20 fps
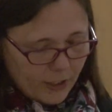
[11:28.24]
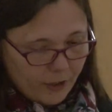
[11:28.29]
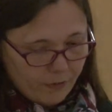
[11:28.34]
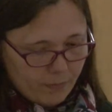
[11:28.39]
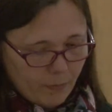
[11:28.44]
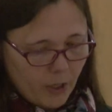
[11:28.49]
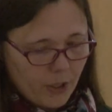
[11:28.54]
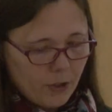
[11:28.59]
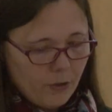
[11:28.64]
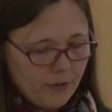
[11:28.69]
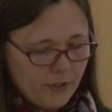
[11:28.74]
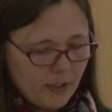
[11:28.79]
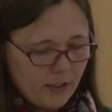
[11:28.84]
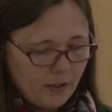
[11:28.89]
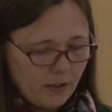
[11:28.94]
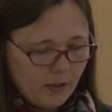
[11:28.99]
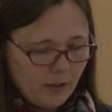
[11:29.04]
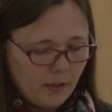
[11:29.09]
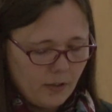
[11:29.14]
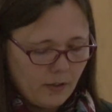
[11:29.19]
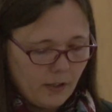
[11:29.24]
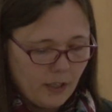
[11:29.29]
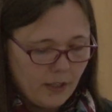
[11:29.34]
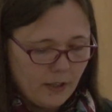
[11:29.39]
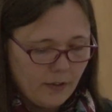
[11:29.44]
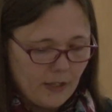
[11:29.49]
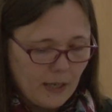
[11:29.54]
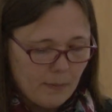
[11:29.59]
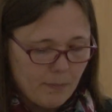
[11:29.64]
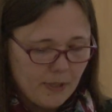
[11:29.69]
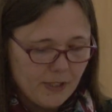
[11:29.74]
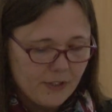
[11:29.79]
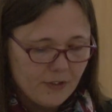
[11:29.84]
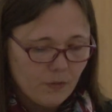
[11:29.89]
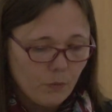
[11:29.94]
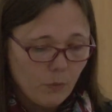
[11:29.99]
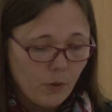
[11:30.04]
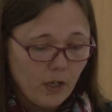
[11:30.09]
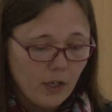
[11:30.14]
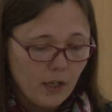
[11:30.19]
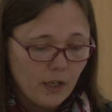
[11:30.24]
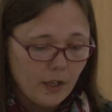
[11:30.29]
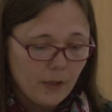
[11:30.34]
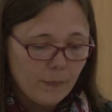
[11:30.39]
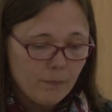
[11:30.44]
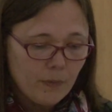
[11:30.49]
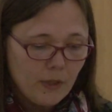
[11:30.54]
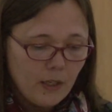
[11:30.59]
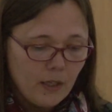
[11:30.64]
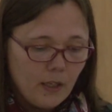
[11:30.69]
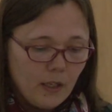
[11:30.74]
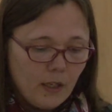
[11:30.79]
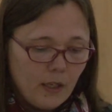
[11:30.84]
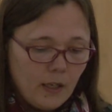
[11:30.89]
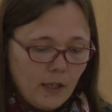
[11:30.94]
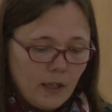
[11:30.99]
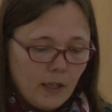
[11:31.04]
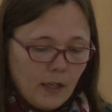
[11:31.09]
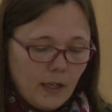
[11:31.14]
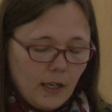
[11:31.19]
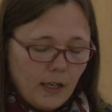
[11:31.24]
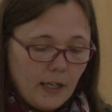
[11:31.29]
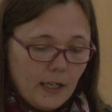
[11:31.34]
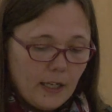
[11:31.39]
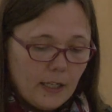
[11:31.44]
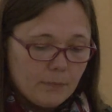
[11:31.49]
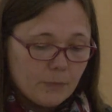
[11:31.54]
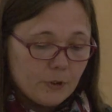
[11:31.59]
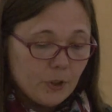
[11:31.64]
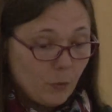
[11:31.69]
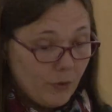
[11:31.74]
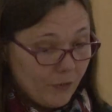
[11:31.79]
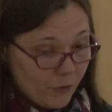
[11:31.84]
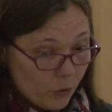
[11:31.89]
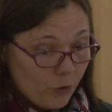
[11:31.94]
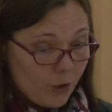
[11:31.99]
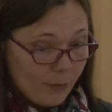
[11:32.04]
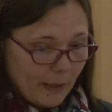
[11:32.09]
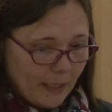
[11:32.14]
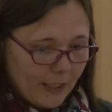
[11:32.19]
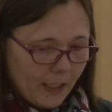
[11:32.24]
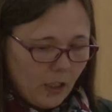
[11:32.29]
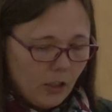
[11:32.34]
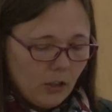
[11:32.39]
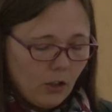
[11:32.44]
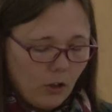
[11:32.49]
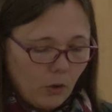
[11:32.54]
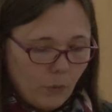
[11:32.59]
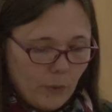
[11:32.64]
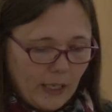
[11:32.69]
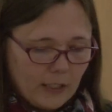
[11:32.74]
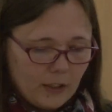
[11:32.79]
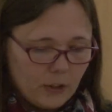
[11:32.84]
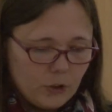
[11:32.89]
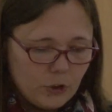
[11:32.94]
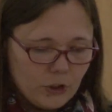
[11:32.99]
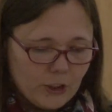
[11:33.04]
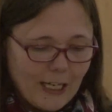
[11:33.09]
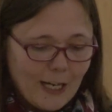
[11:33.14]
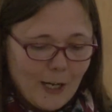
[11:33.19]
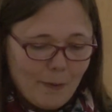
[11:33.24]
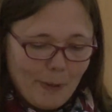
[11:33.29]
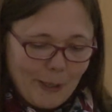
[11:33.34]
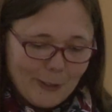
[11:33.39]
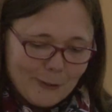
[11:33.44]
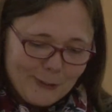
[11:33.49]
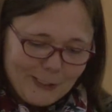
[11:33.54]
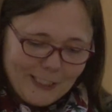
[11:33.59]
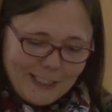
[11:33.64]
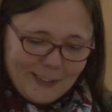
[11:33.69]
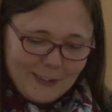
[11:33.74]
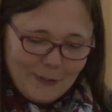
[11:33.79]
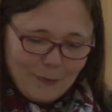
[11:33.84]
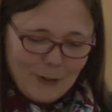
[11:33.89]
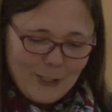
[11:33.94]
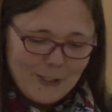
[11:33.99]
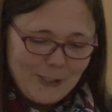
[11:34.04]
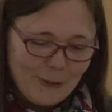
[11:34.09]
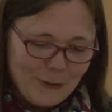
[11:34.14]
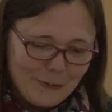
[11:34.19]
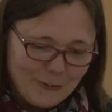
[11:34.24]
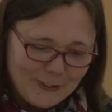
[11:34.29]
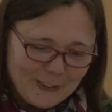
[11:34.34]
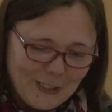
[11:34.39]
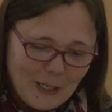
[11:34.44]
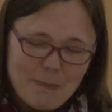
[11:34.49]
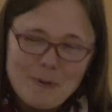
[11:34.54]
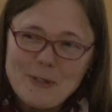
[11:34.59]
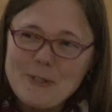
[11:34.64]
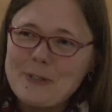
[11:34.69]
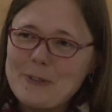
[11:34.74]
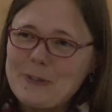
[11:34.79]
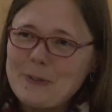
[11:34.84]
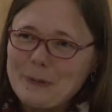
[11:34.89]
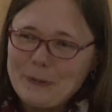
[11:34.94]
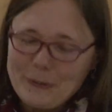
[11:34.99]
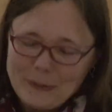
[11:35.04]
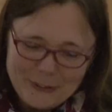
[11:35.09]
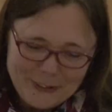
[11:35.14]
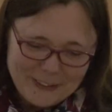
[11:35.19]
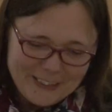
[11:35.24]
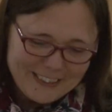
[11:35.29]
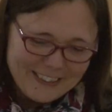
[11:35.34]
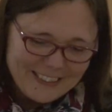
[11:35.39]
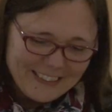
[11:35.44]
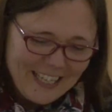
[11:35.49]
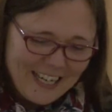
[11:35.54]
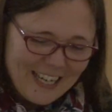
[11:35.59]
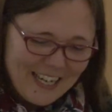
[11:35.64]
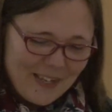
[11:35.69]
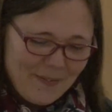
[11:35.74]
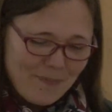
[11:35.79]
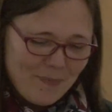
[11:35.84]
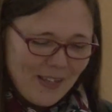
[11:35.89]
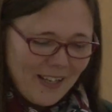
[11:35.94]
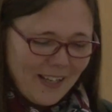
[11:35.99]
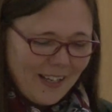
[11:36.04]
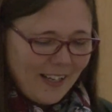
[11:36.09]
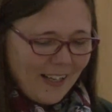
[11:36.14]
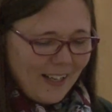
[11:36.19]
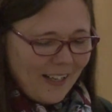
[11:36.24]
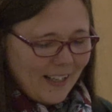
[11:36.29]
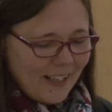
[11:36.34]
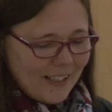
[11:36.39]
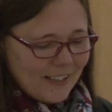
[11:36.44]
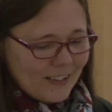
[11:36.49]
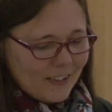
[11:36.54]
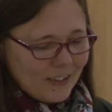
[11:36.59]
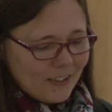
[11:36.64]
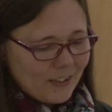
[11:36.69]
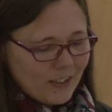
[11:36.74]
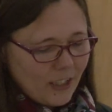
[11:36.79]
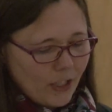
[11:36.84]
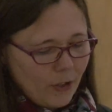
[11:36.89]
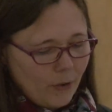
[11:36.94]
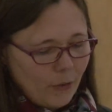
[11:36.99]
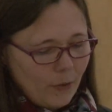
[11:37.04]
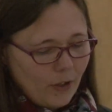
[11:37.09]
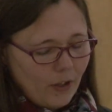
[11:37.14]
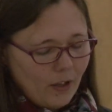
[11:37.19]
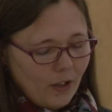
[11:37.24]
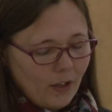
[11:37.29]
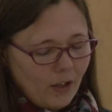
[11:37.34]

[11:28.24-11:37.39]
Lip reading: of mine who did that piece of work. So we've talked about it a lot. We had a good chat about it when I told her I was coming to talk today. So